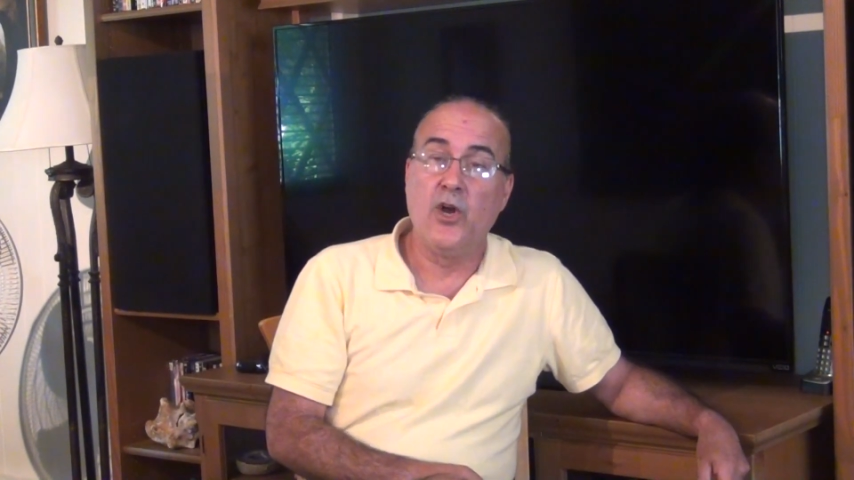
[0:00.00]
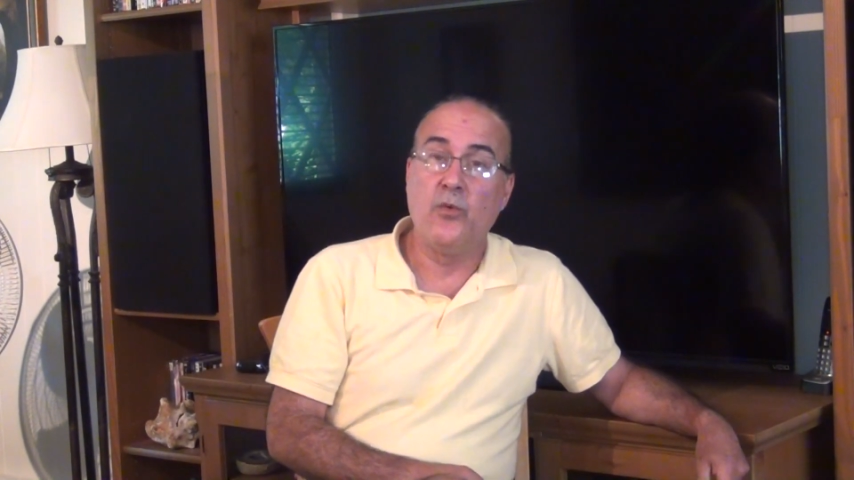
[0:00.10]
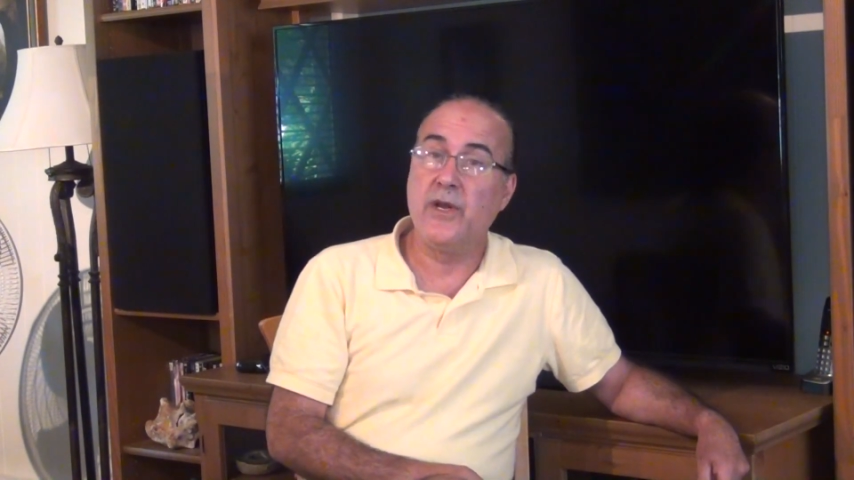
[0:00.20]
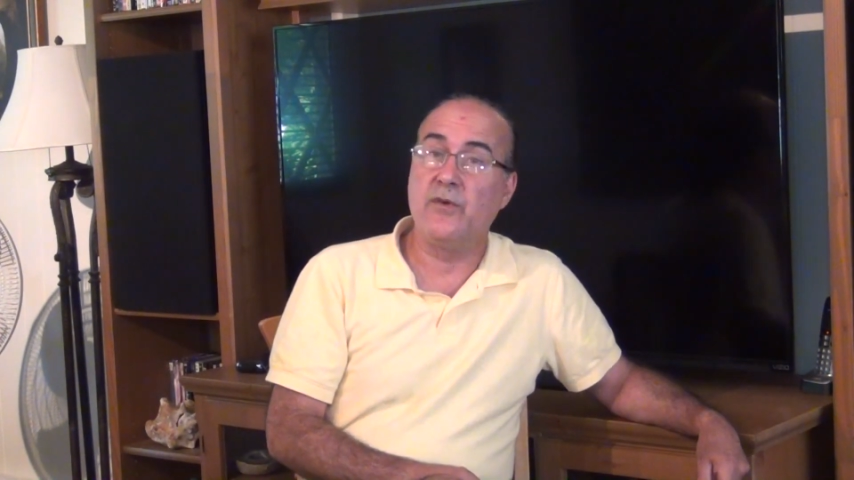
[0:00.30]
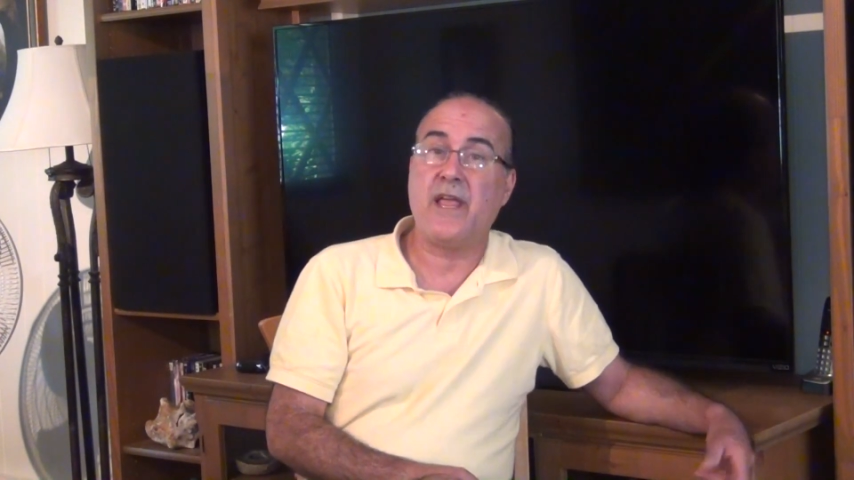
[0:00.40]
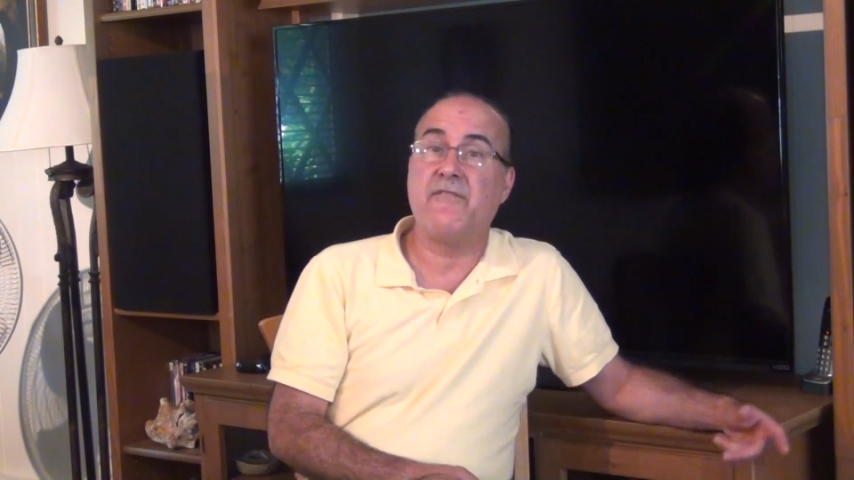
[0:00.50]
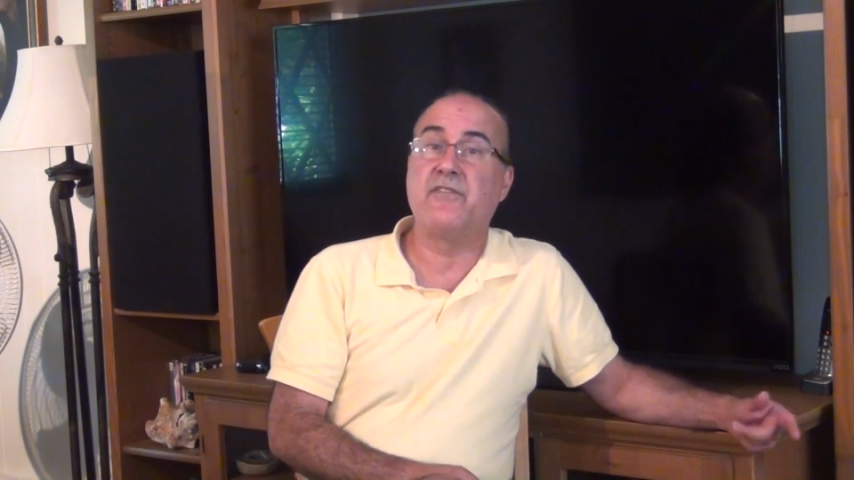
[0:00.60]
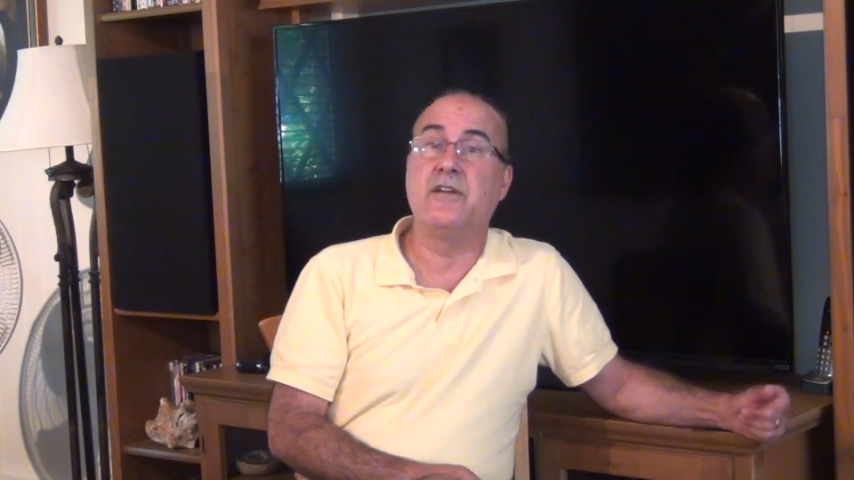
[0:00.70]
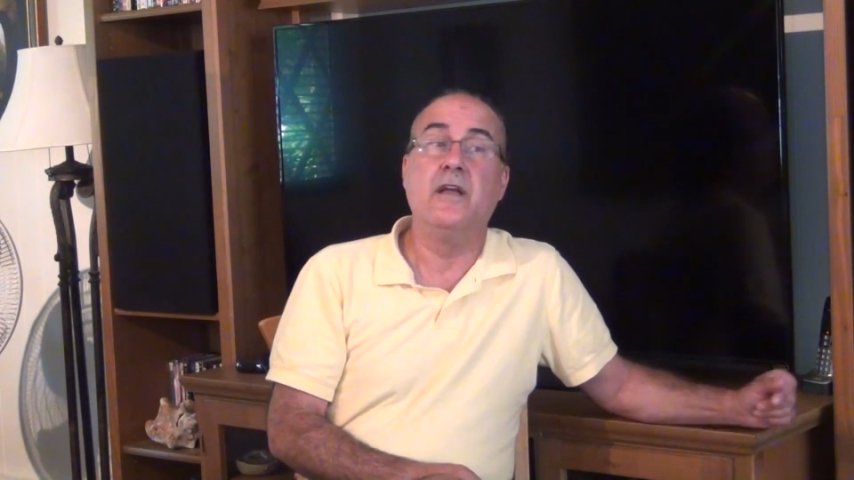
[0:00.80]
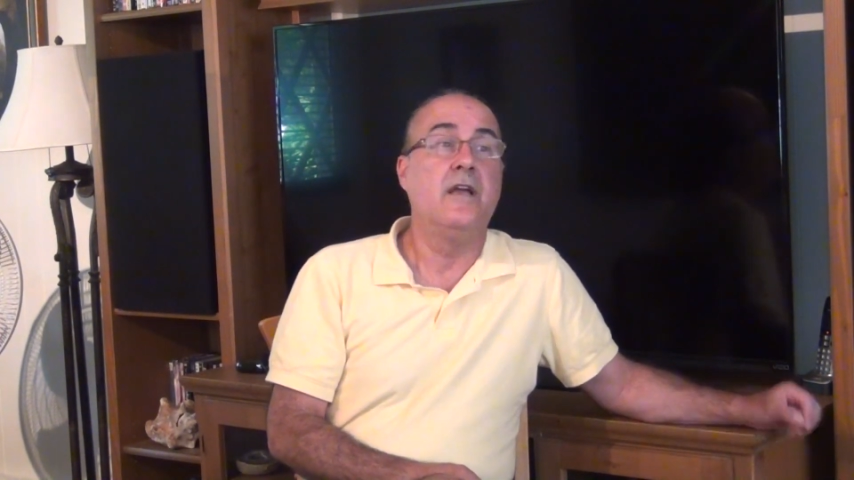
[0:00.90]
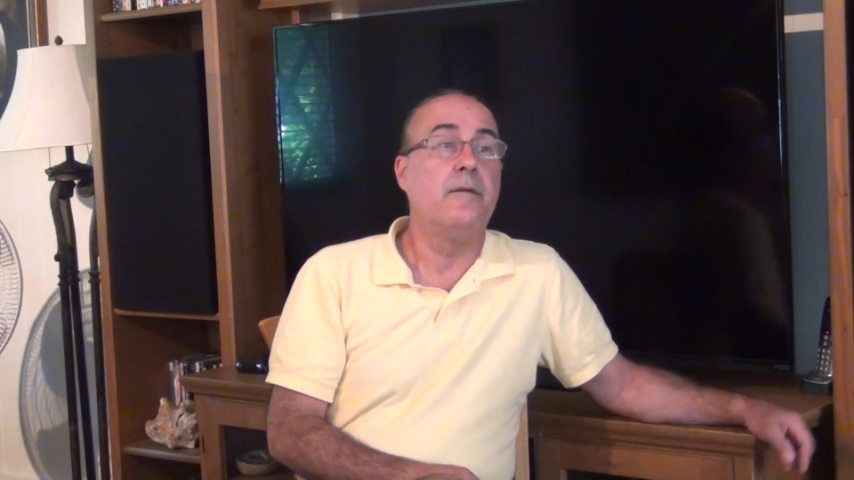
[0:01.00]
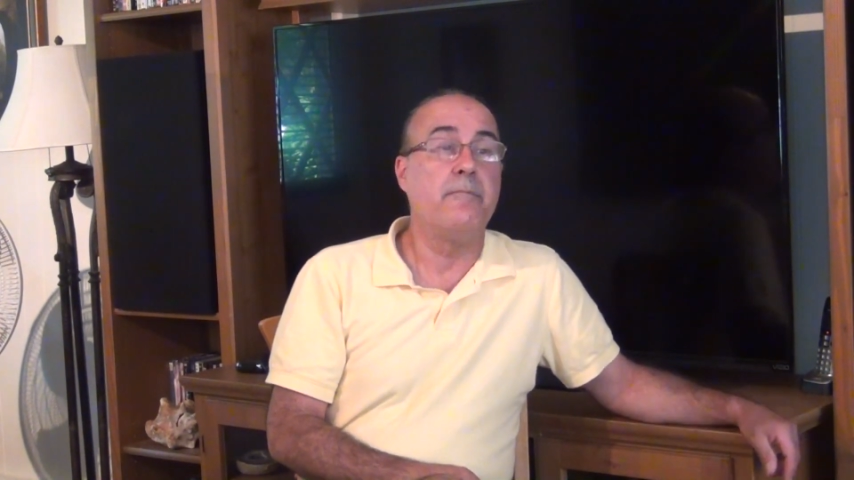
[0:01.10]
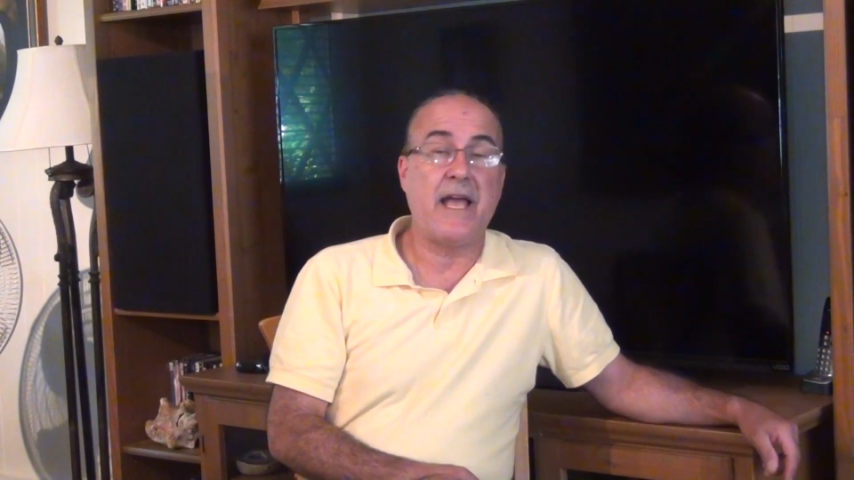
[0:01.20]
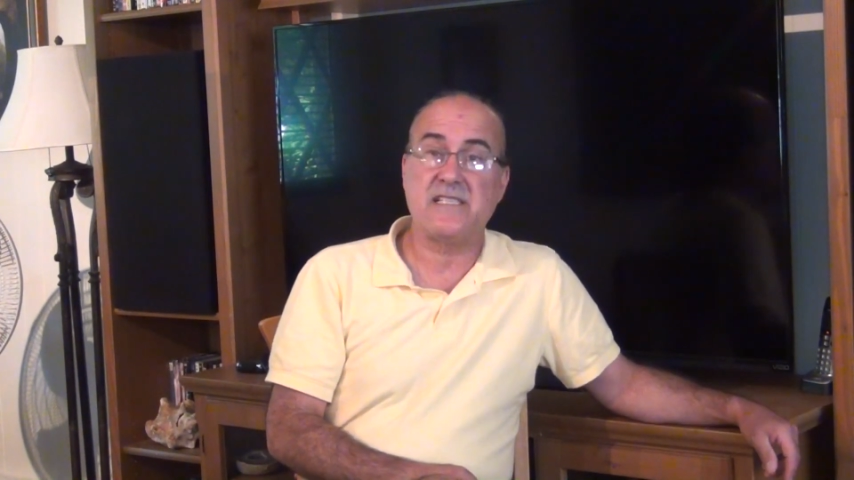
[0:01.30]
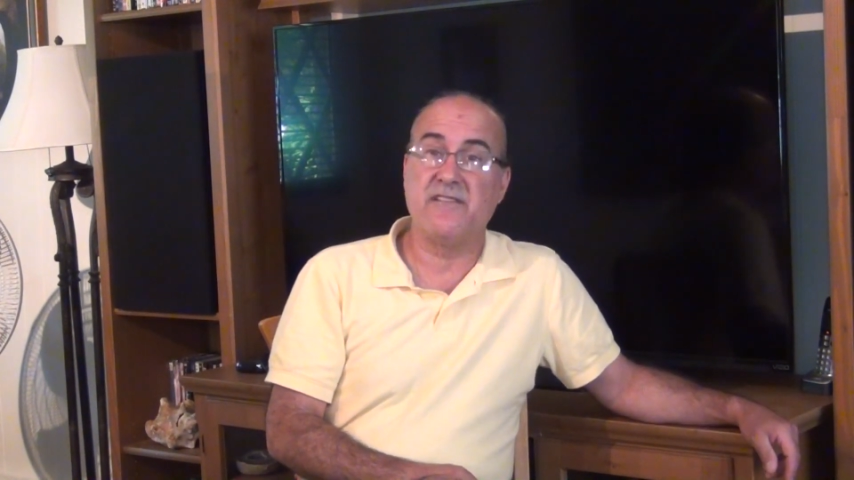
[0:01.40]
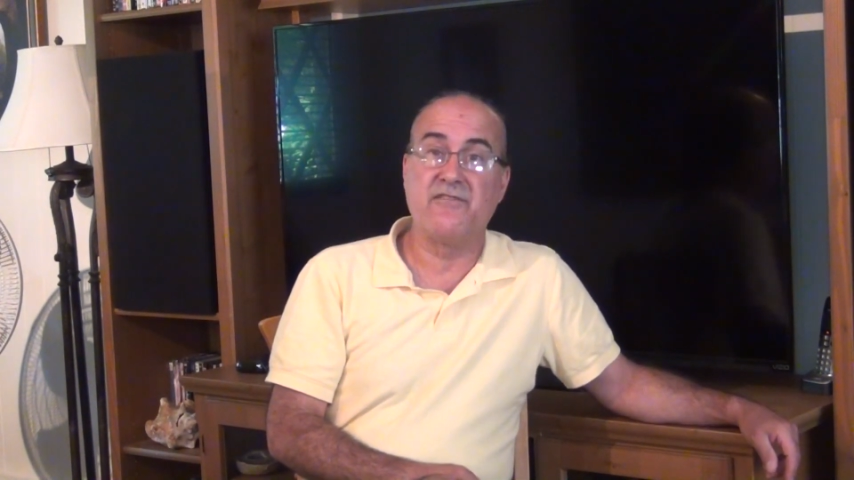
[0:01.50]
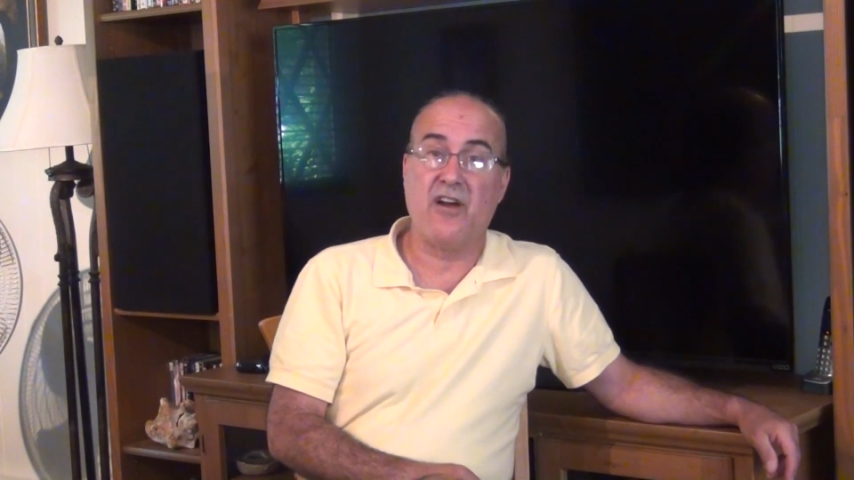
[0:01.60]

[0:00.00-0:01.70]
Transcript: We don't have massive